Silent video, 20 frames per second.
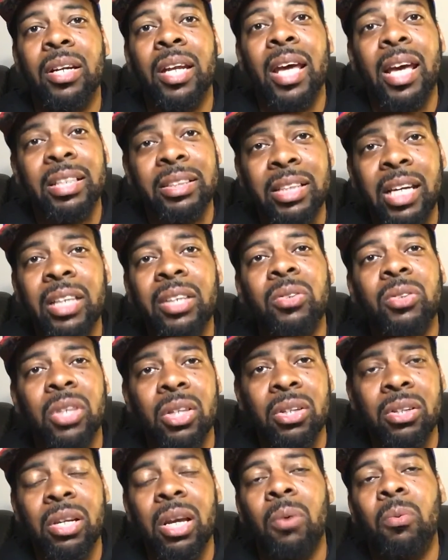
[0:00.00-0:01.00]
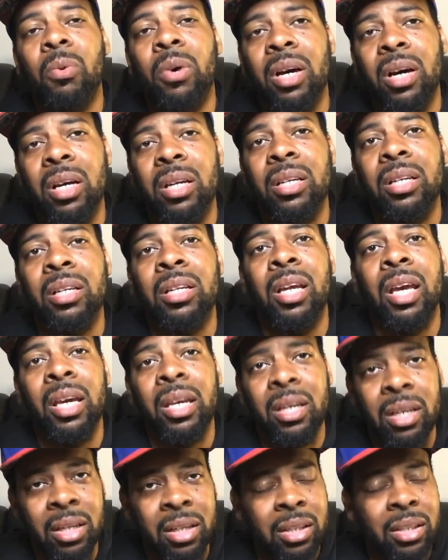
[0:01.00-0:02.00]
That's how you turn that $100 into
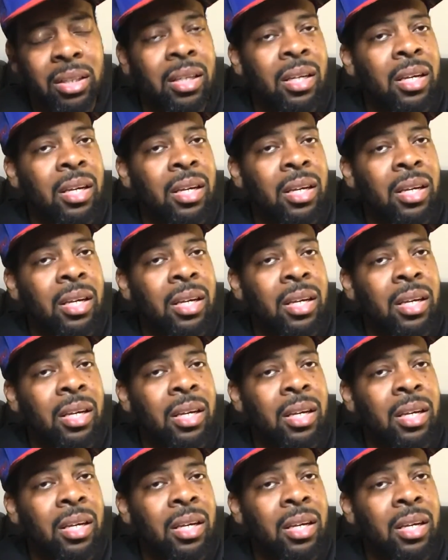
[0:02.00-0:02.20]
$800.